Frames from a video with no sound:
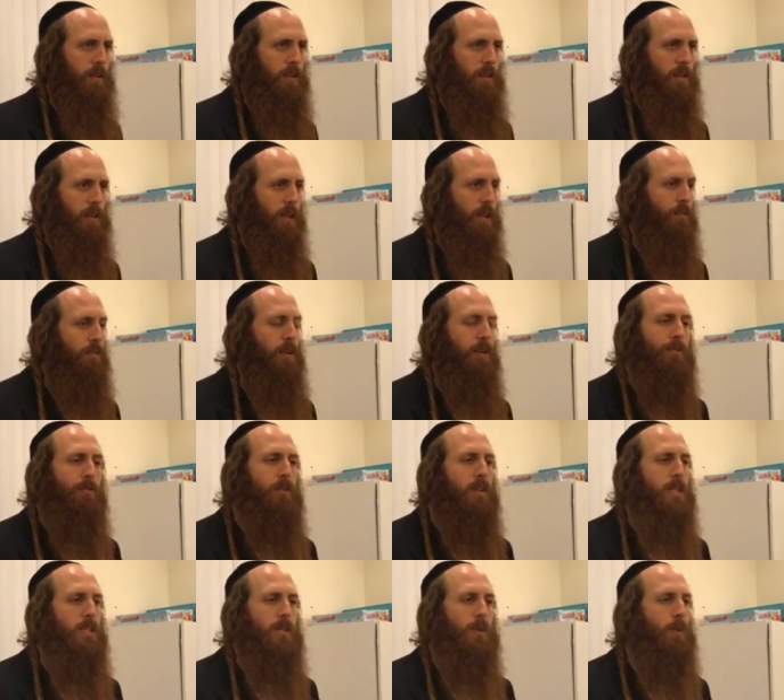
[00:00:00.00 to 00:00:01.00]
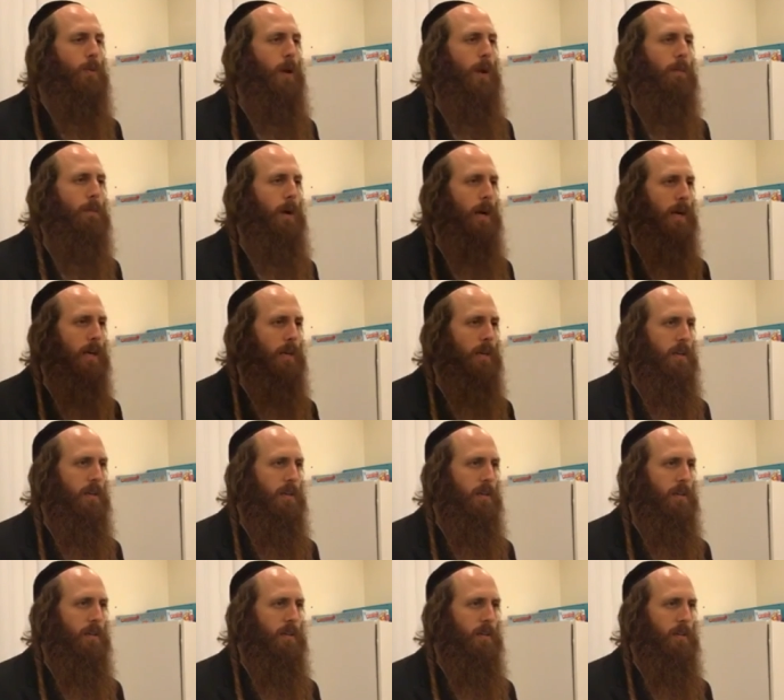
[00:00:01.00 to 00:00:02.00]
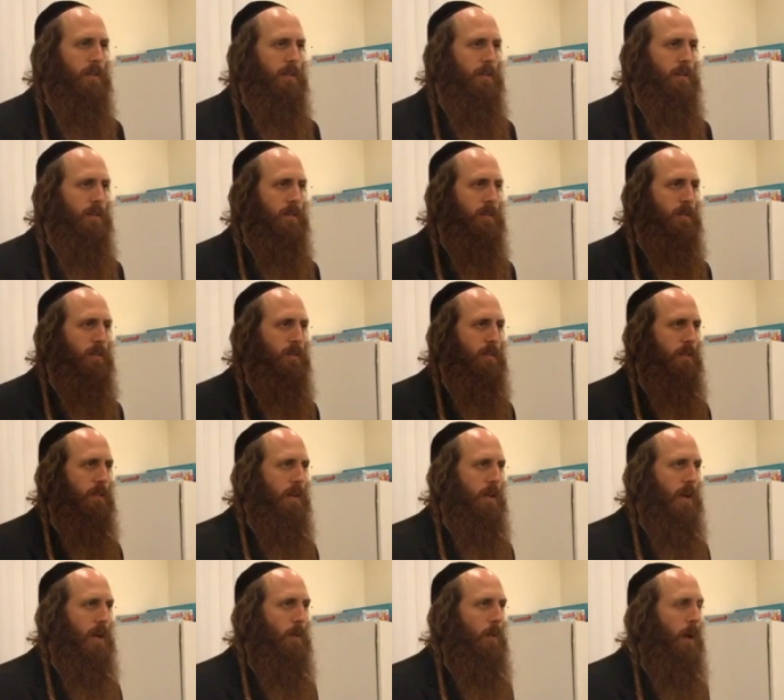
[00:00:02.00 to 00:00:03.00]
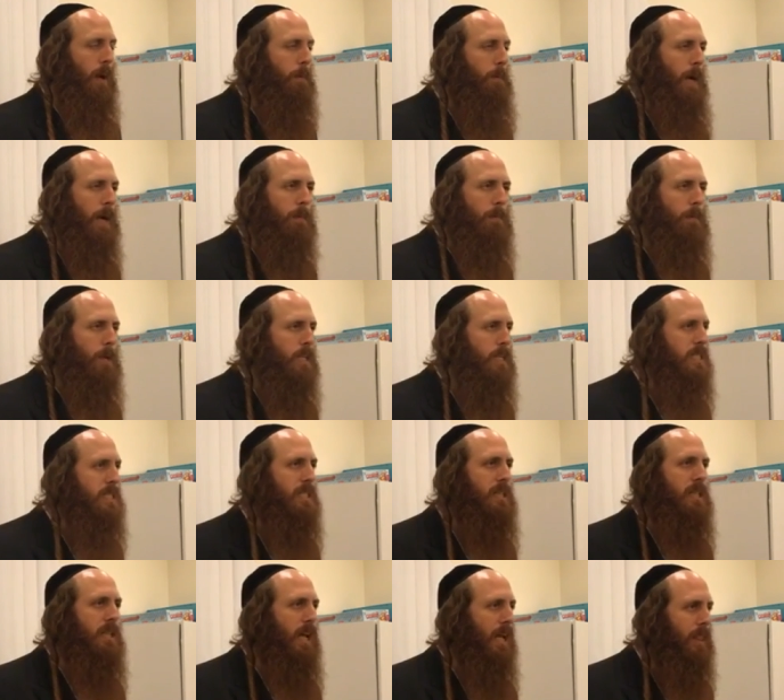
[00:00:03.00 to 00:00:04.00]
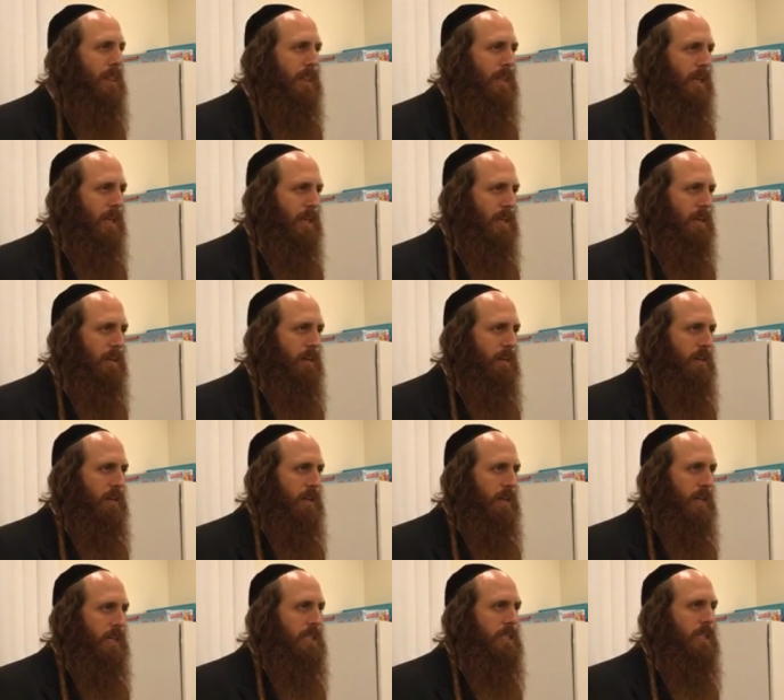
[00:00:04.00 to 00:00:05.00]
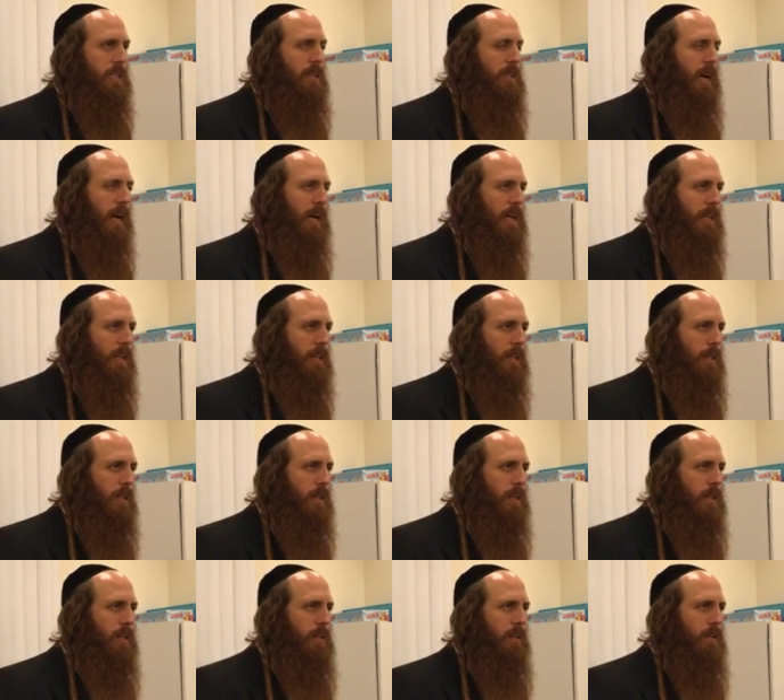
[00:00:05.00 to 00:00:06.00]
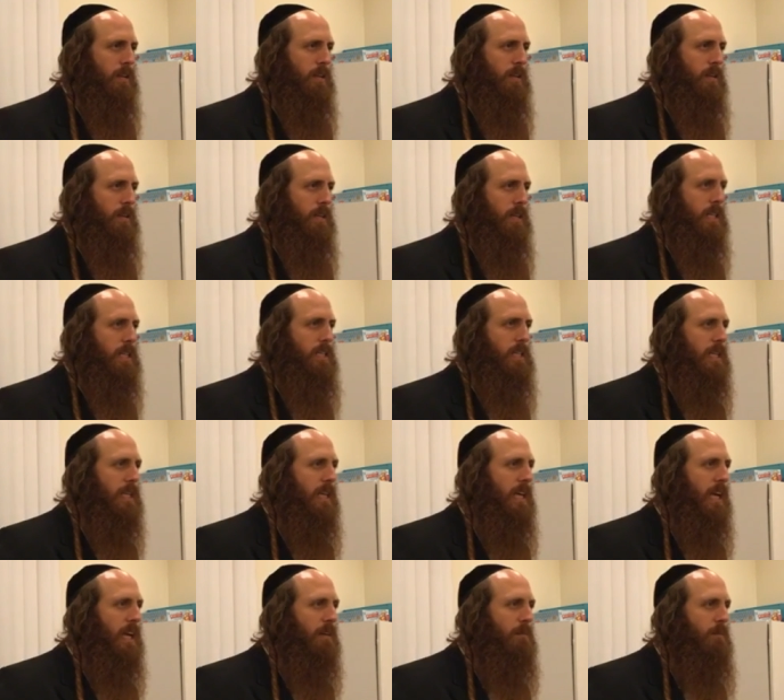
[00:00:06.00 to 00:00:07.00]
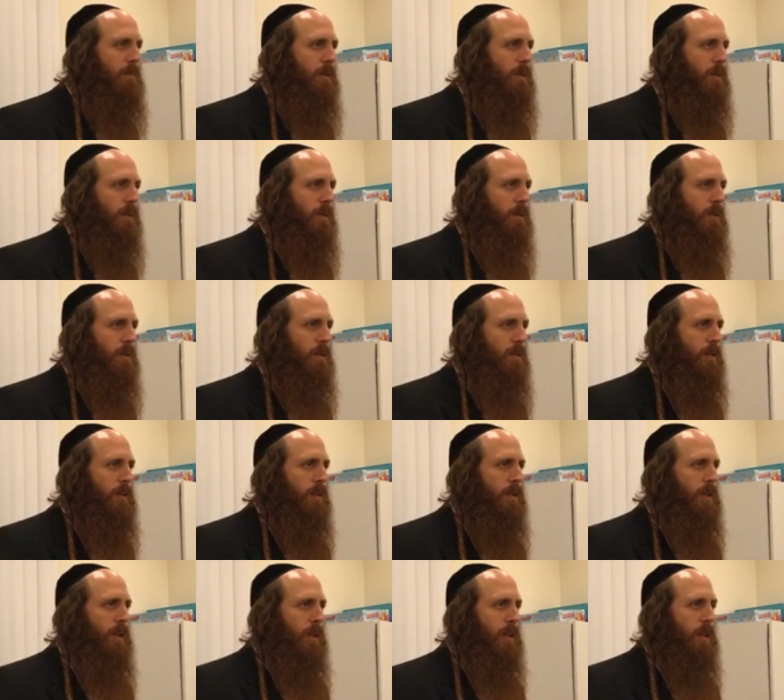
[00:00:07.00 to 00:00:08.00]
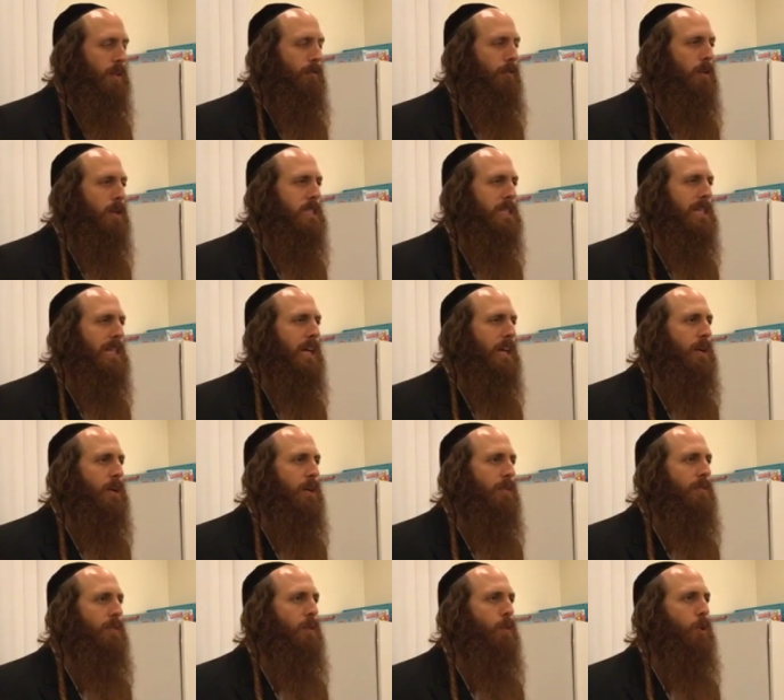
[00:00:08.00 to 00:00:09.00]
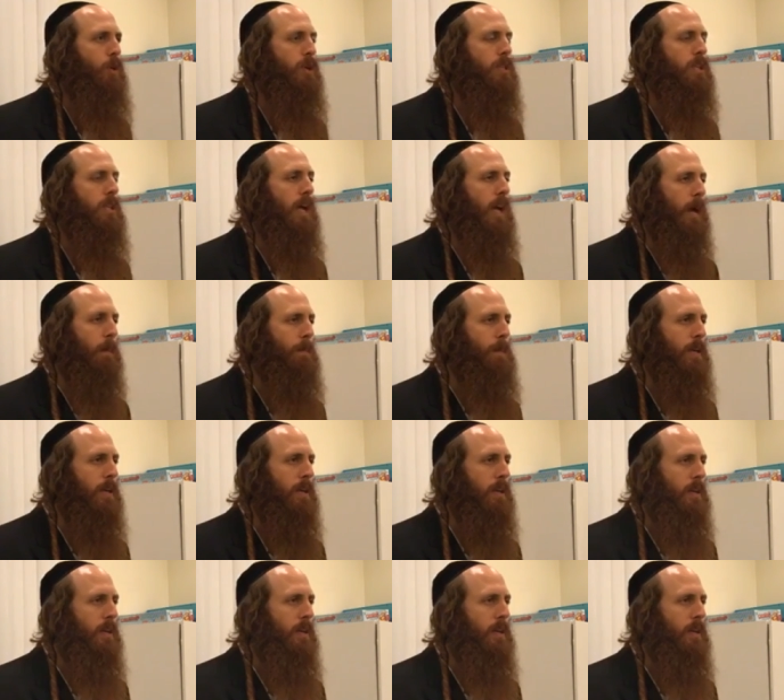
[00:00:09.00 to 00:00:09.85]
Even if he's a rabbi. A rabbi means nothing. It's a title. It's a name. The first letter of the word Rebbe